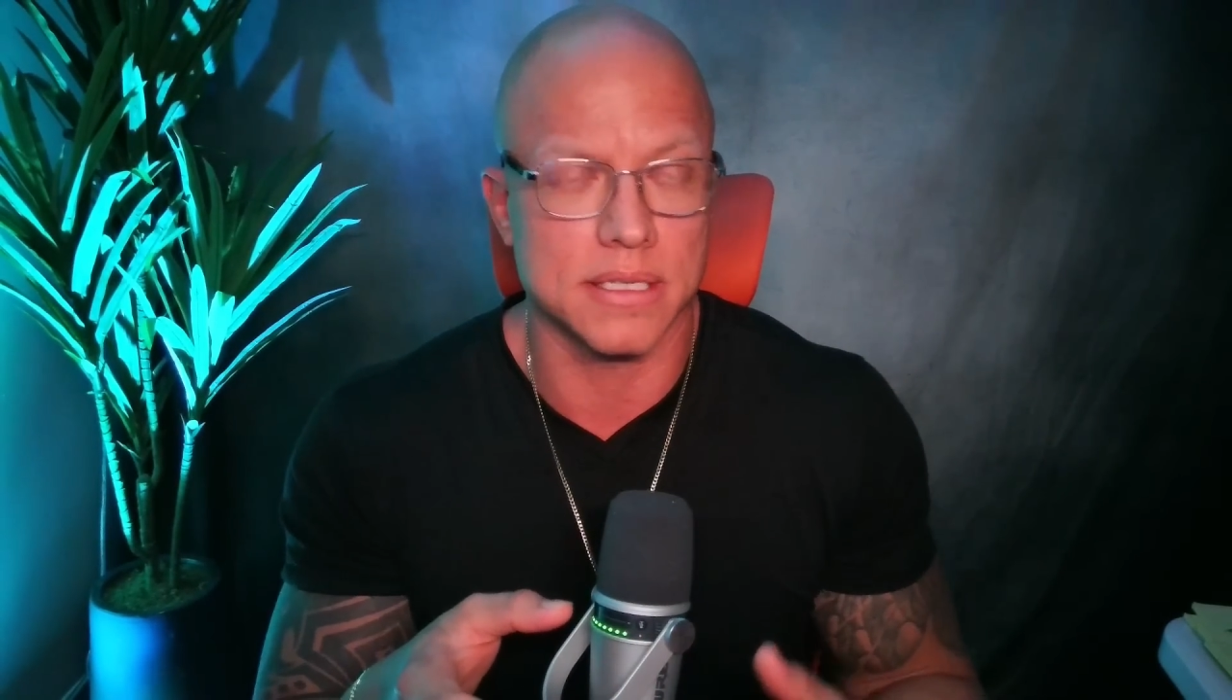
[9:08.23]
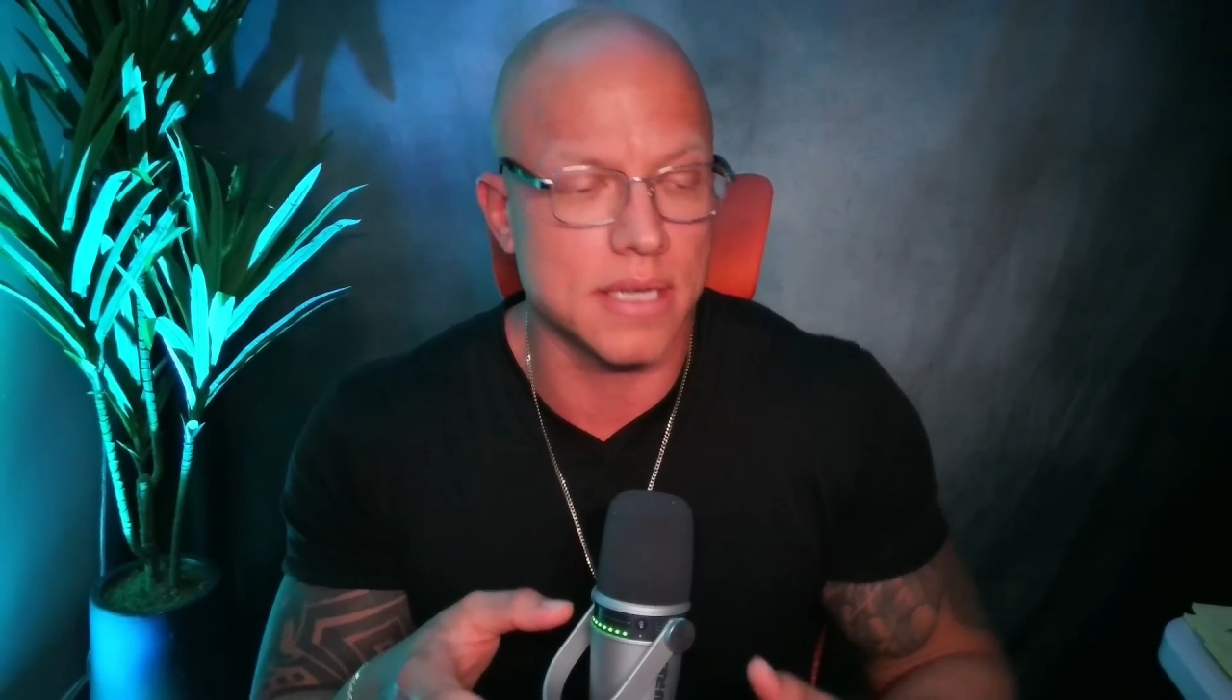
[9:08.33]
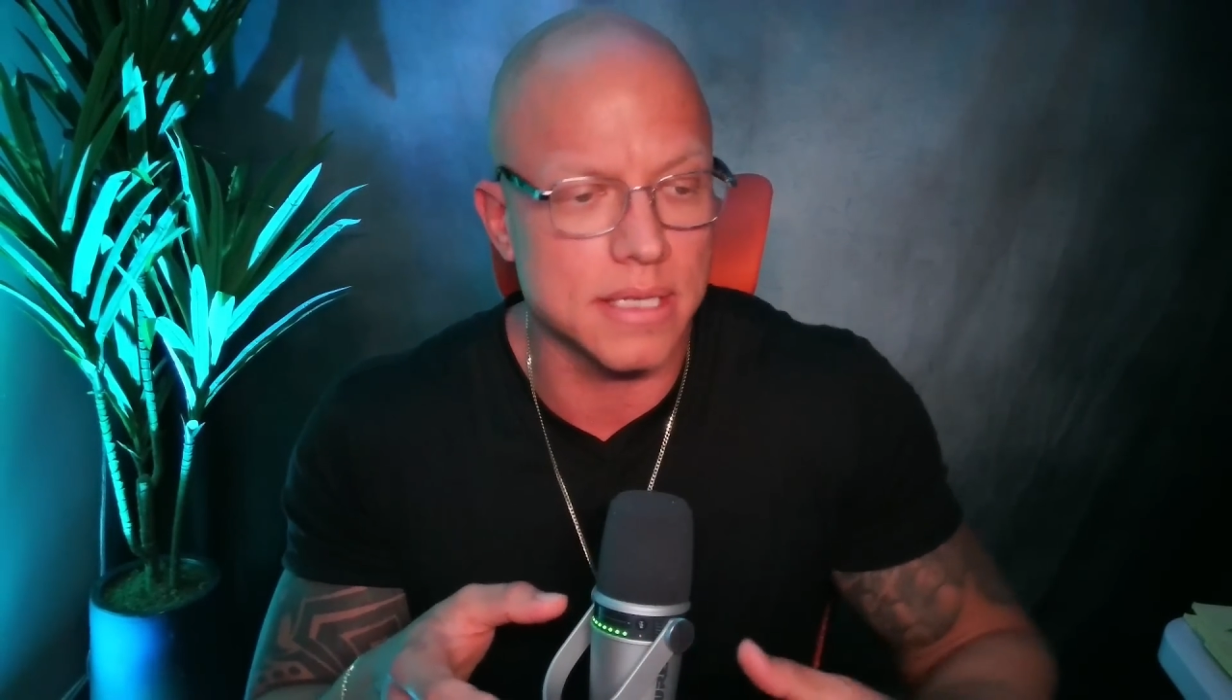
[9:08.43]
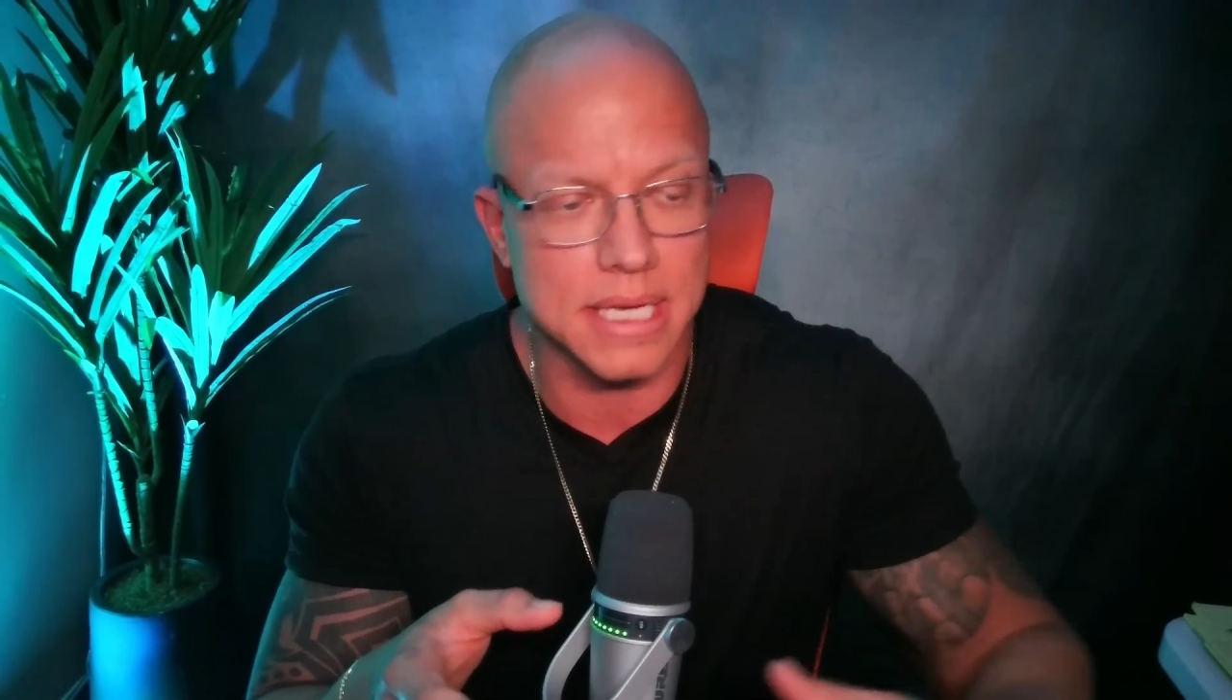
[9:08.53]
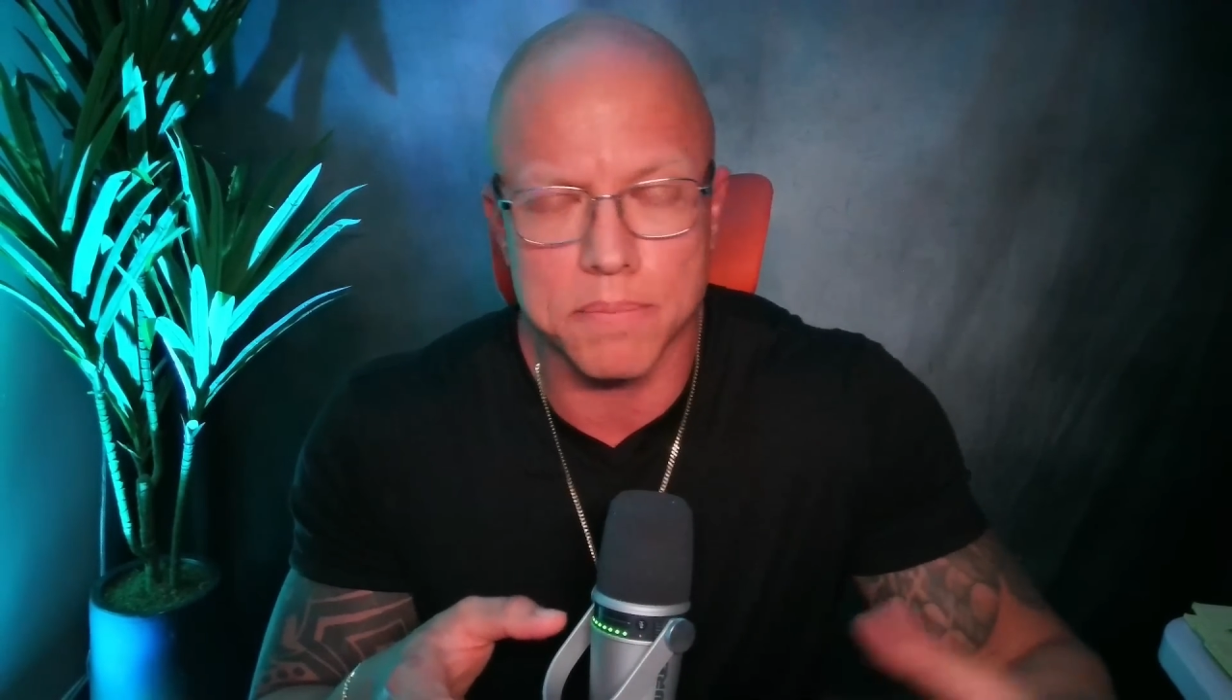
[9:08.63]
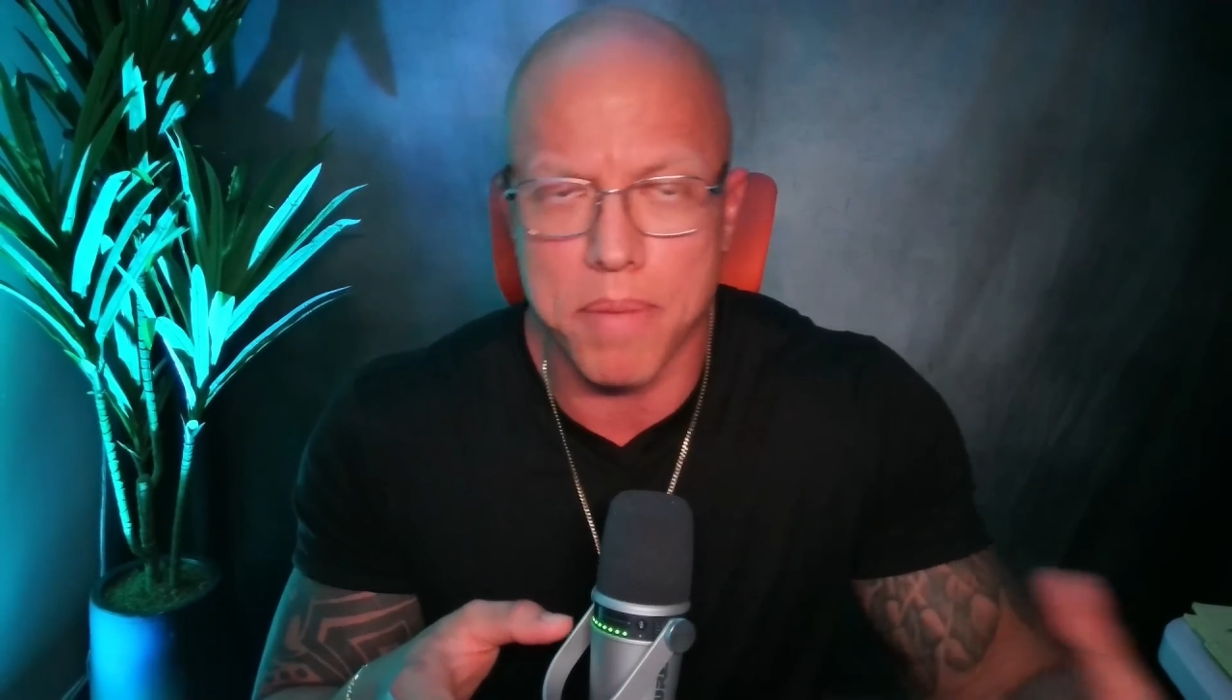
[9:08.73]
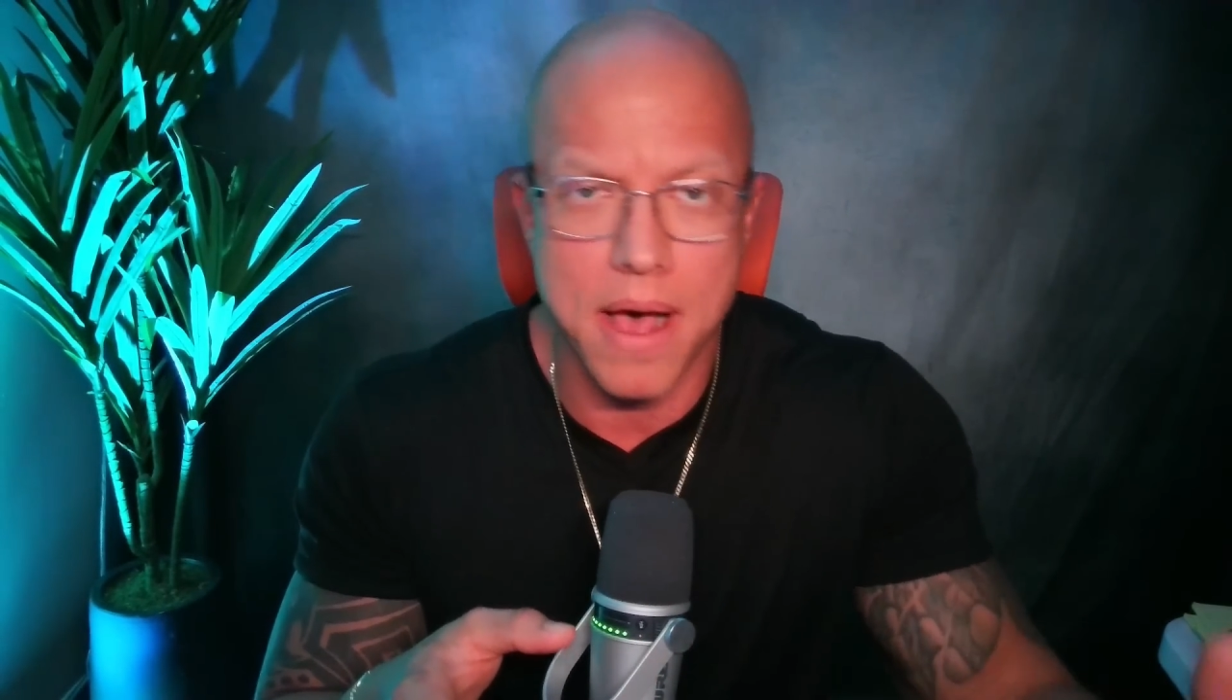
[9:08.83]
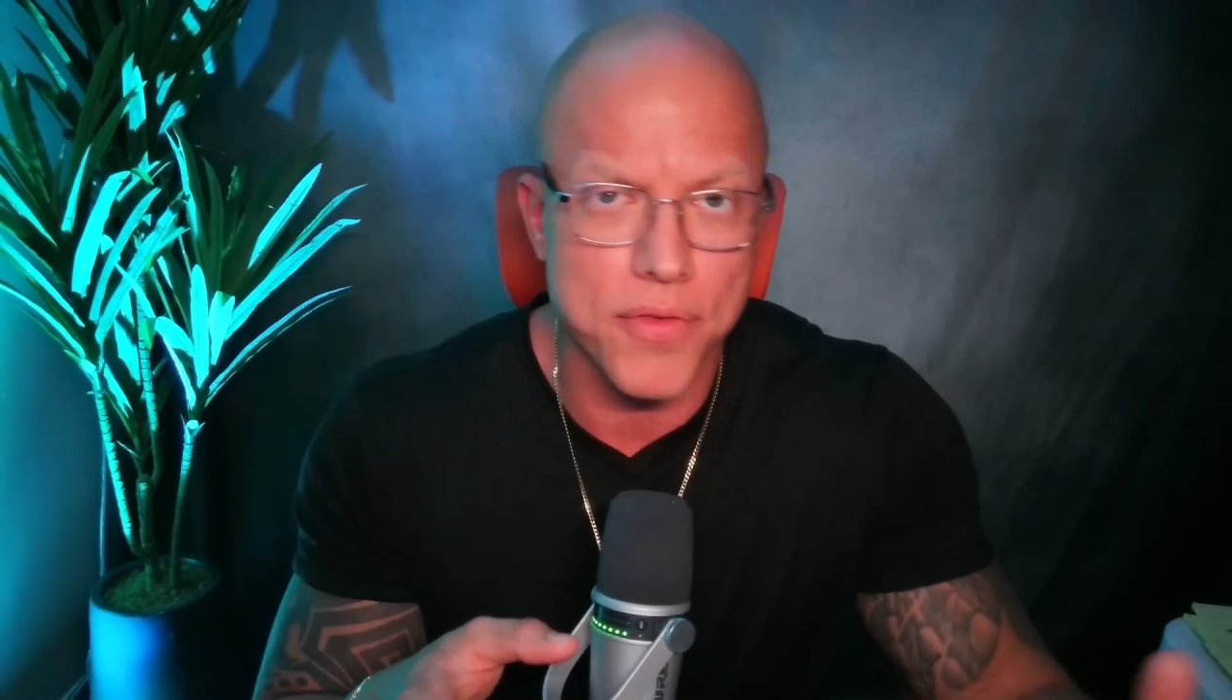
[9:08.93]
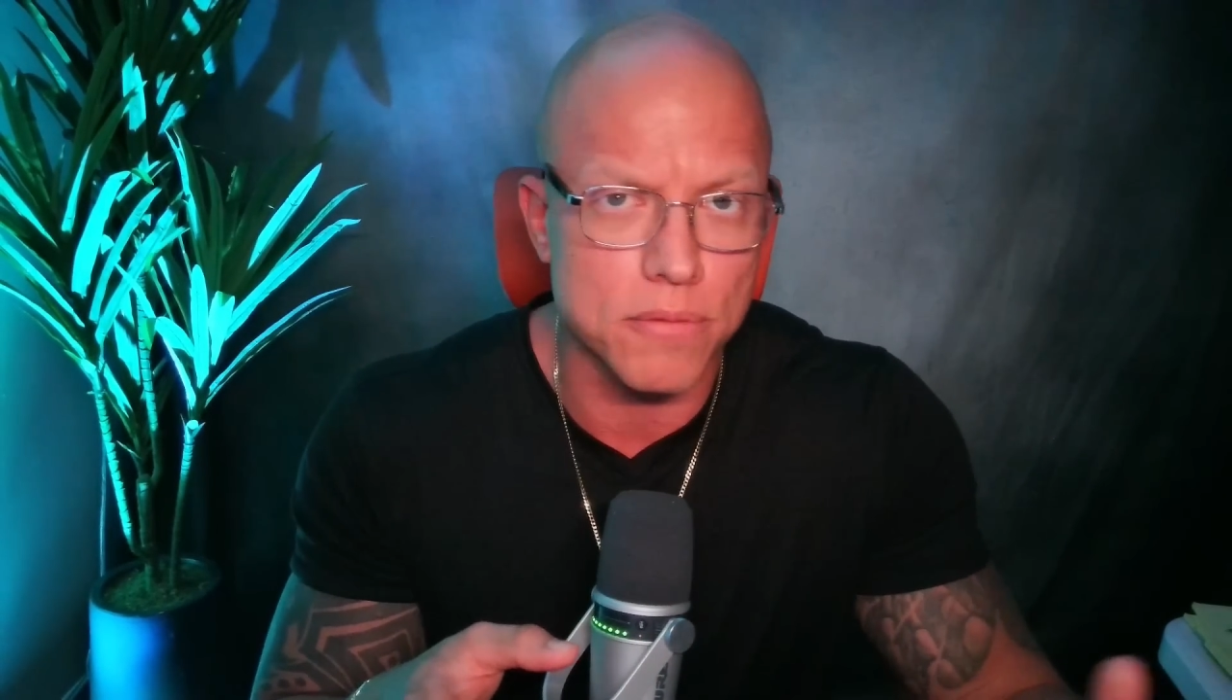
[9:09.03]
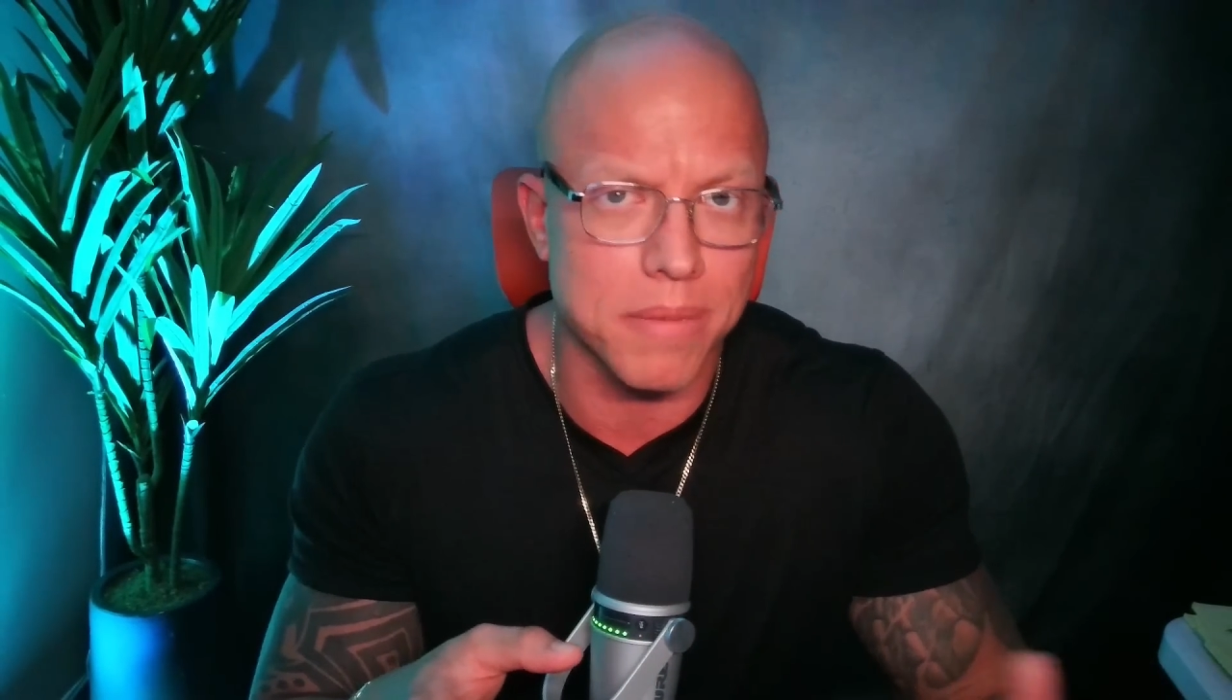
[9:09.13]
It doesn't get
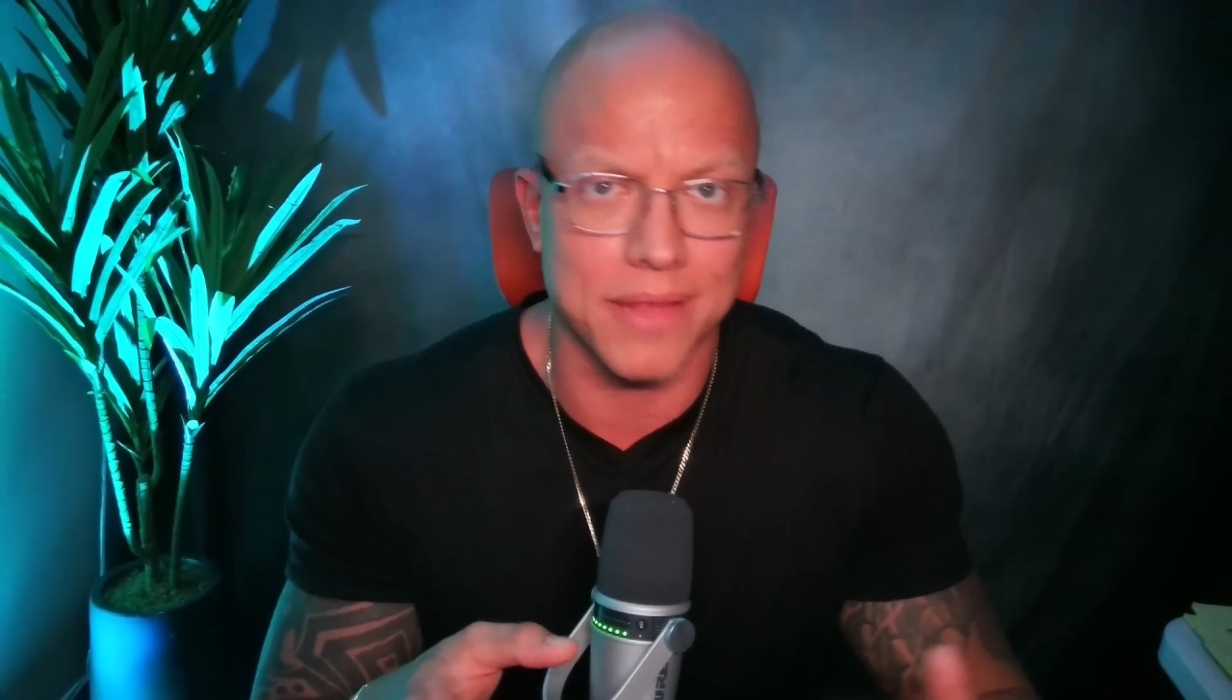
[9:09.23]
bothered